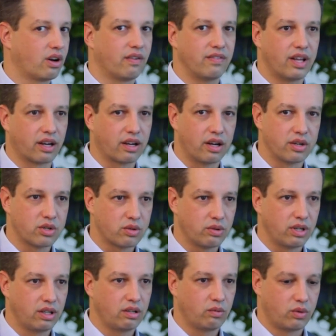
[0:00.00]
of that
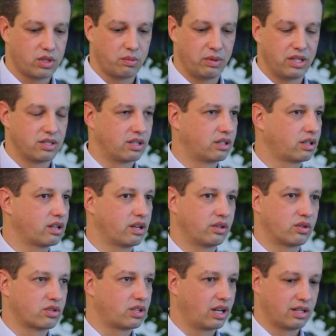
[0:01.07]
country, which means it can
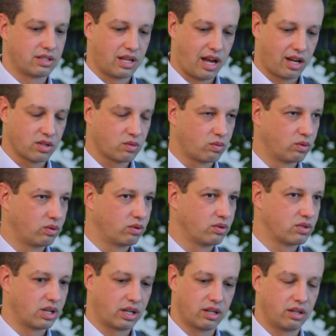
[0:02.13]
understand tax
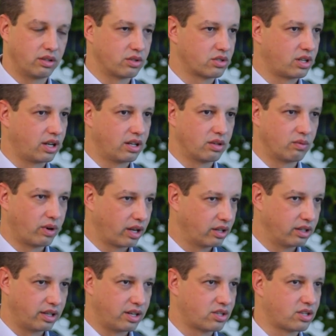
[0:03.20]
rules, it can understand
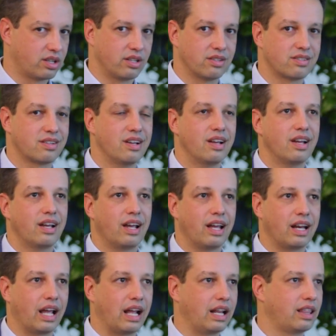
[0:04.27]
regulations,
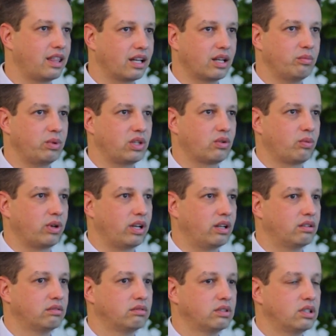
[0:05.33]
and anything in
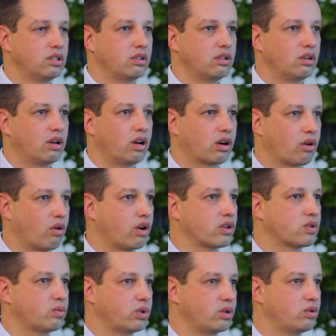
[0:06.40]
between
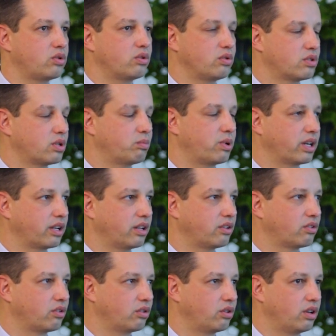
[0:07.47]
across what you choose to bring
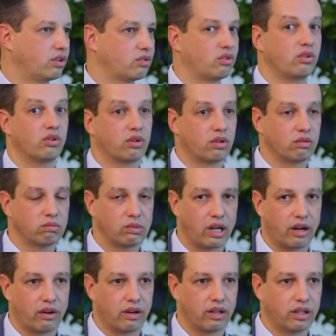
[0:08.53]
into your
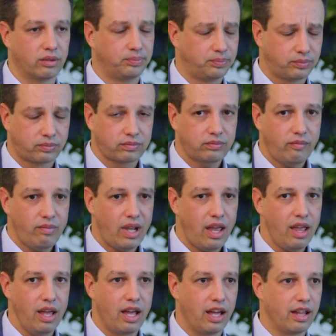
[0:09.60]
area.
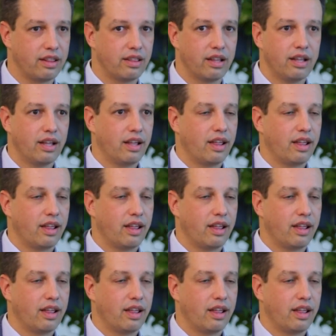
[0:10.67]
And